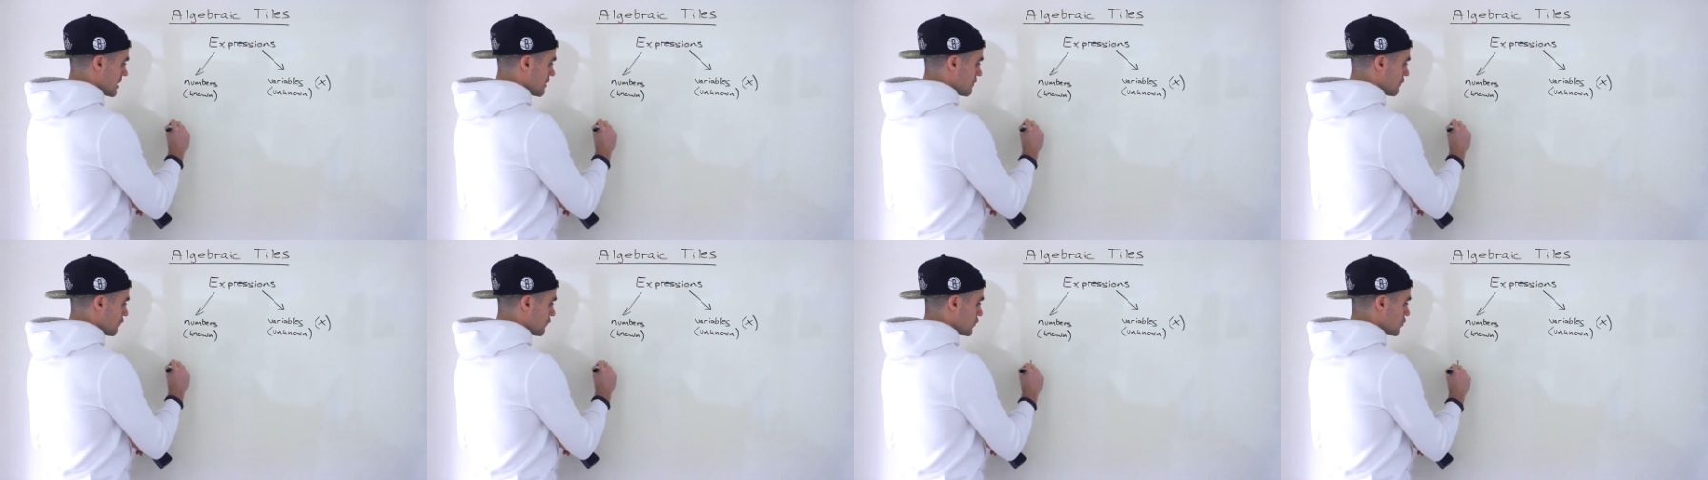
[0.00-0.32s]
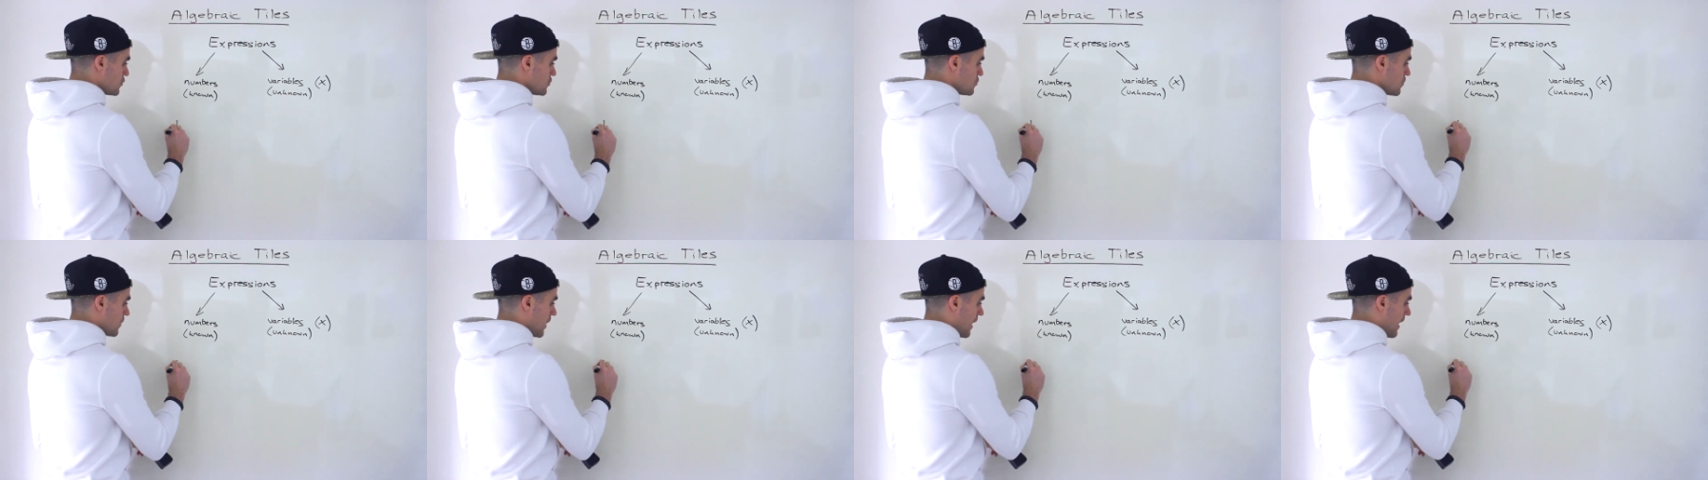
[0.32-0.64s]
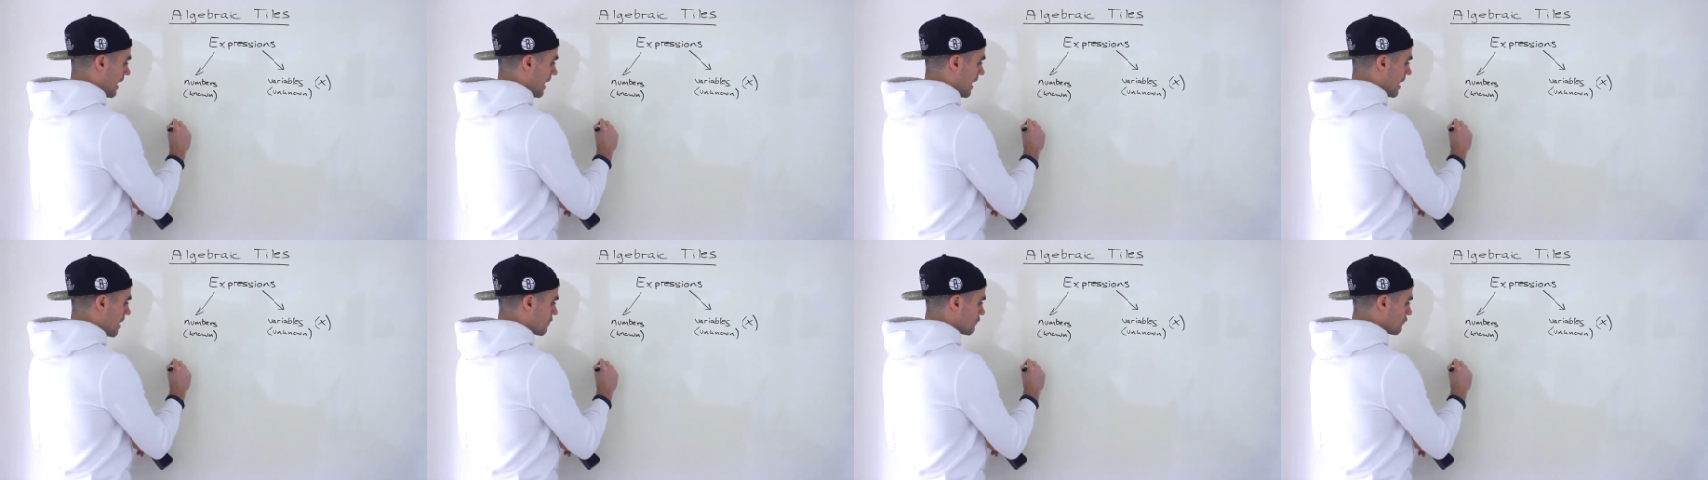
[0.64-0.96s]
if you
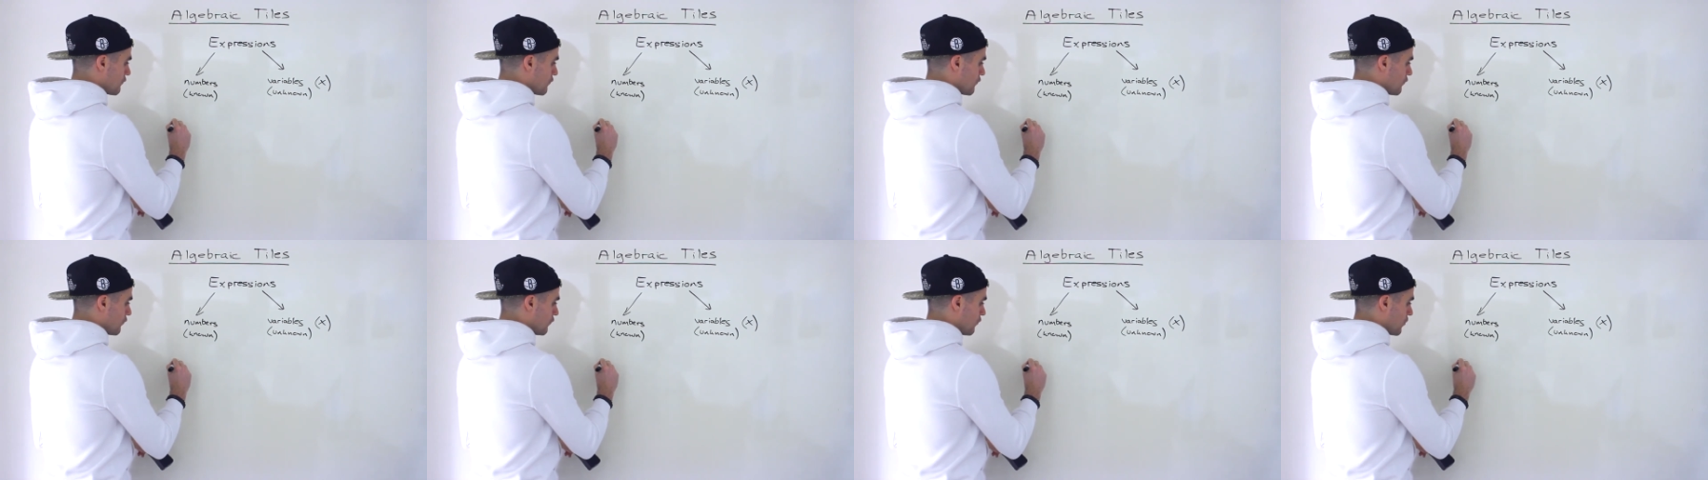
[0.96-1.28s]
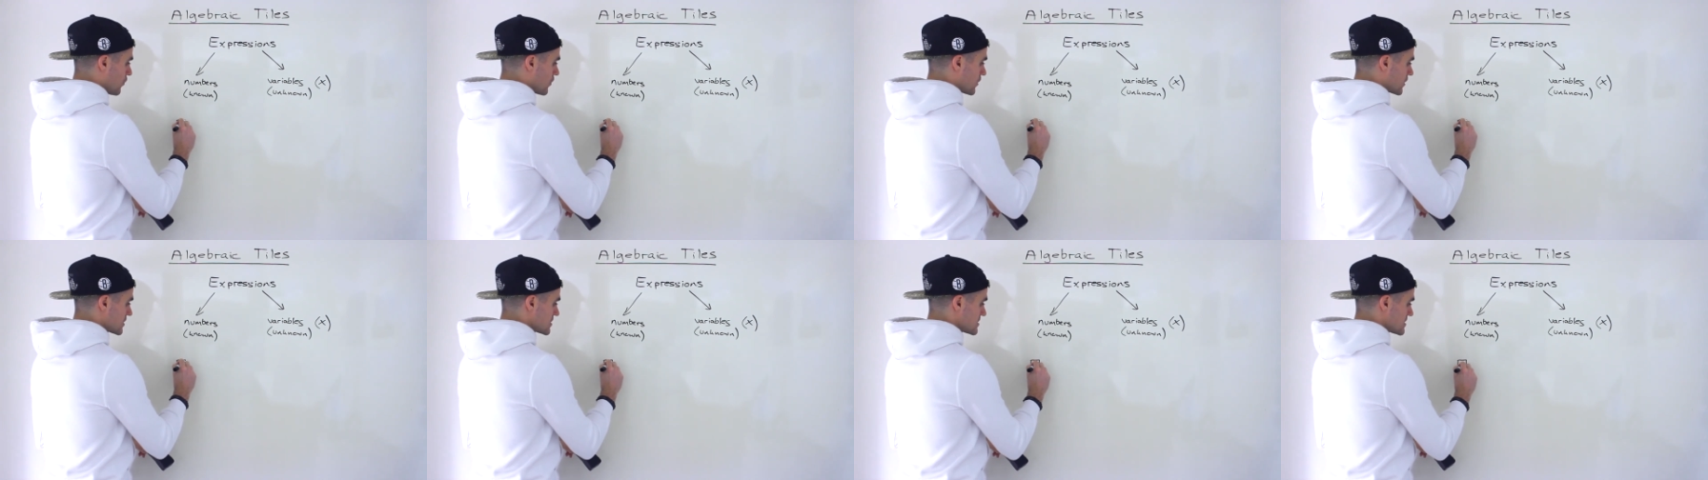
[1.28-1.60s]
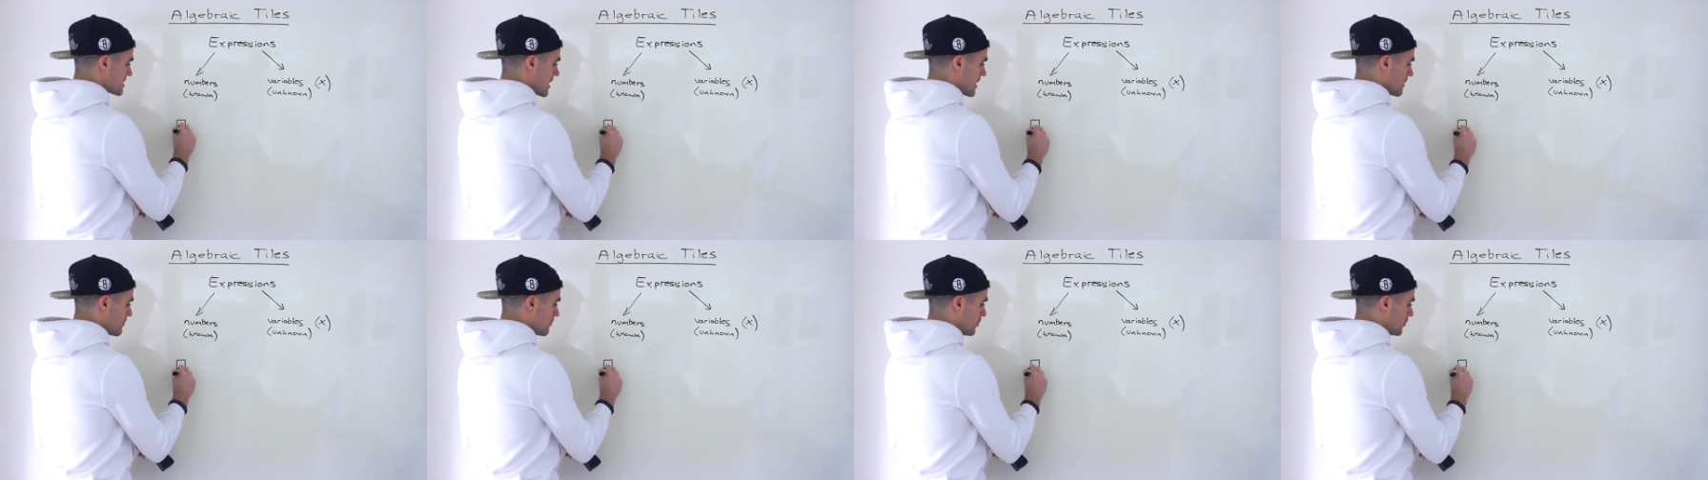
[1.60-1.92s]
have, for
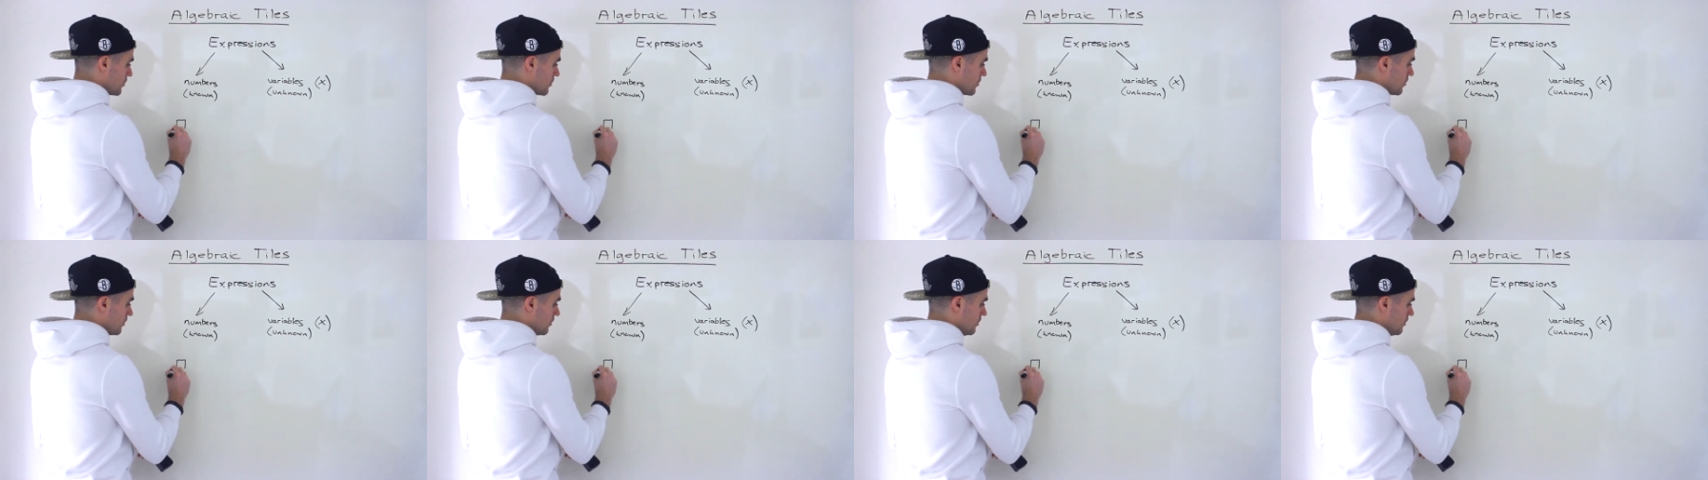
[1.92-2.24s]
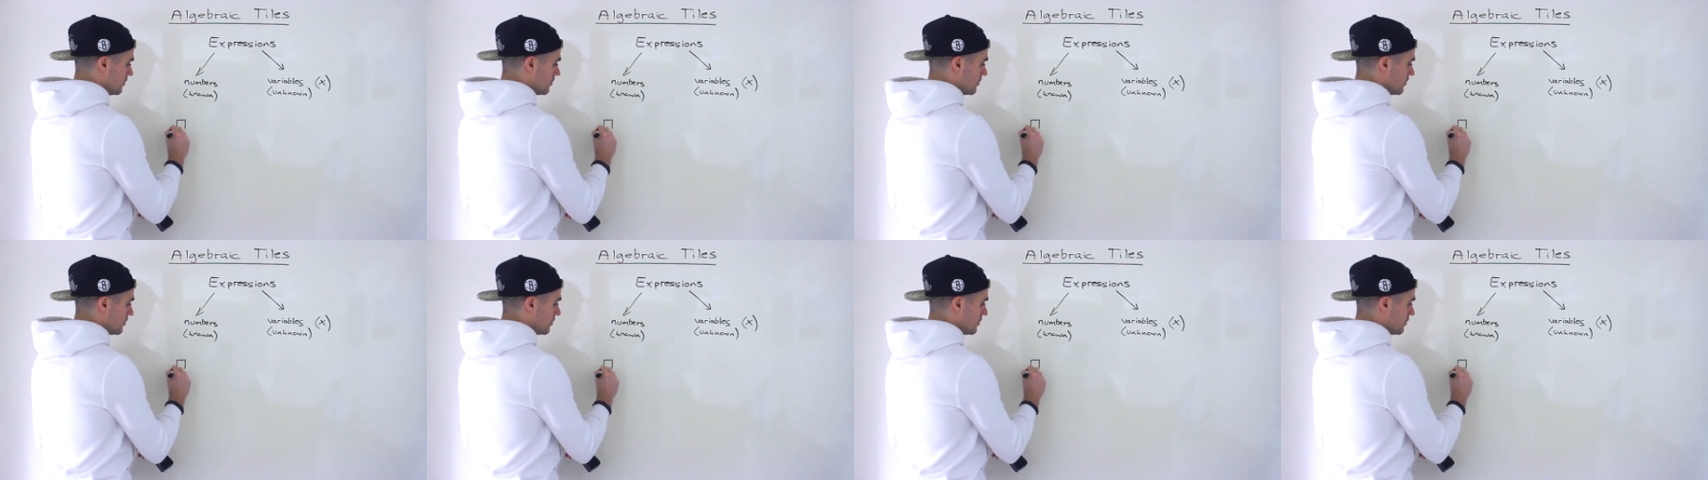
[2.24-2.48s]
example,